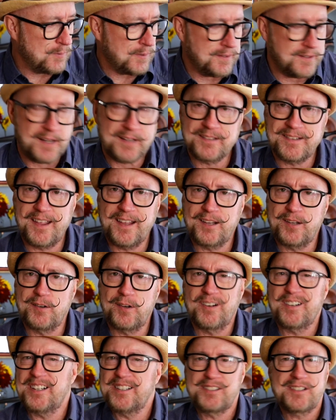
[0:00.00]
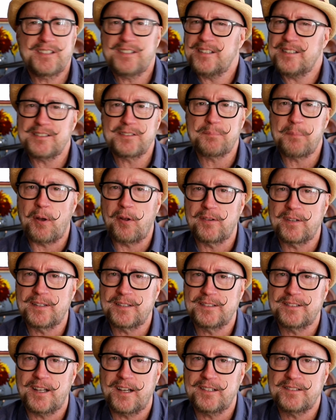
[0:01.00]
really nice thank you note. It's just a small
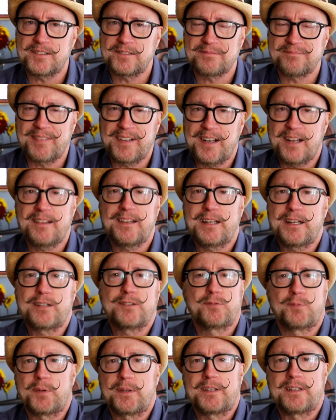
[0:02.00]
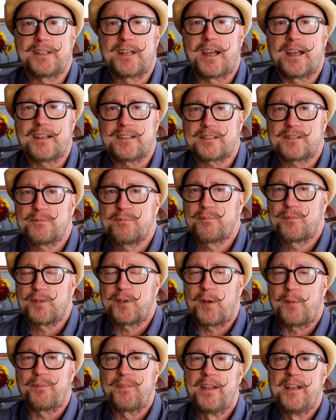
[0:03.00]
little touch, and I think it's really nice.
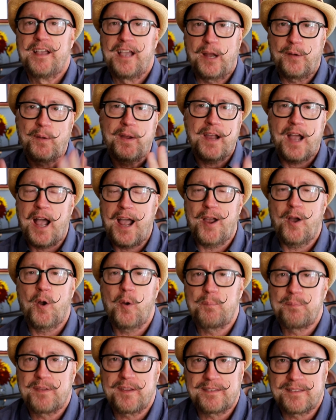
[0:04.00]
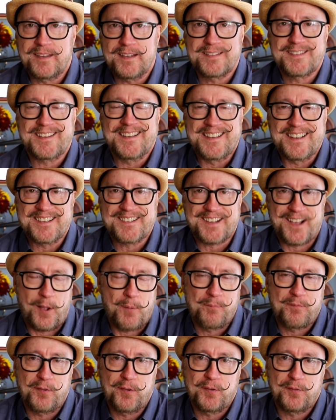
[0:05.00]
So anyway, I hope that this is
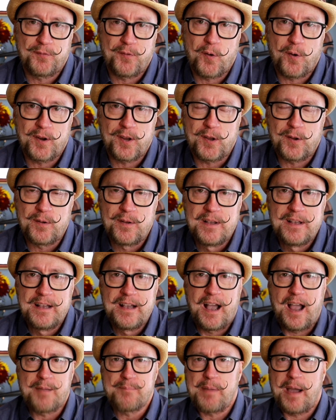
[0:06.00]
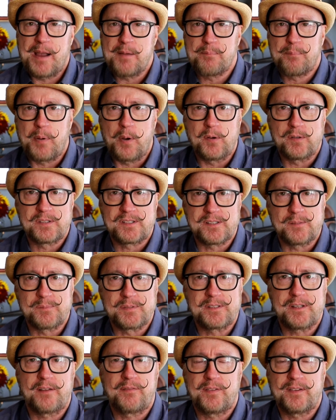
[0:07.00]
helpful for you. I might post some
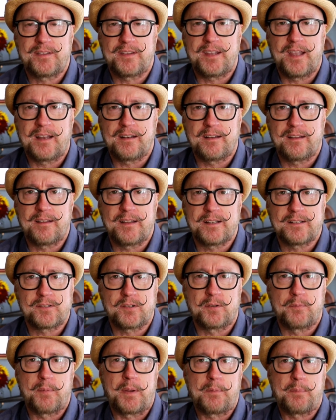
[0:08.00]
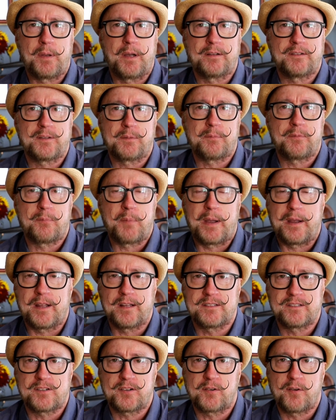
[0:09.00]
stuff at the end of this, or maybe on some of my
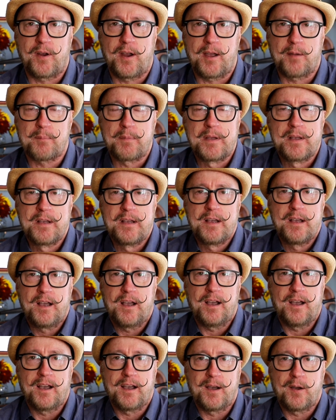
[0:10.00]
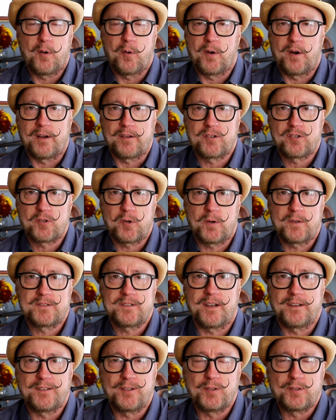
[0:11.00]
Instagram or on
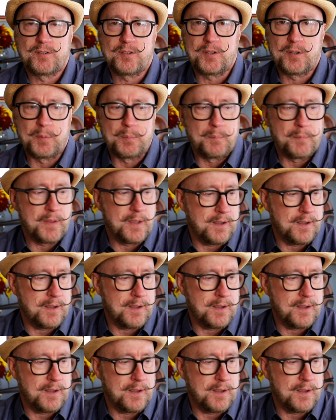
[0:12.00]
shorts on YouTube,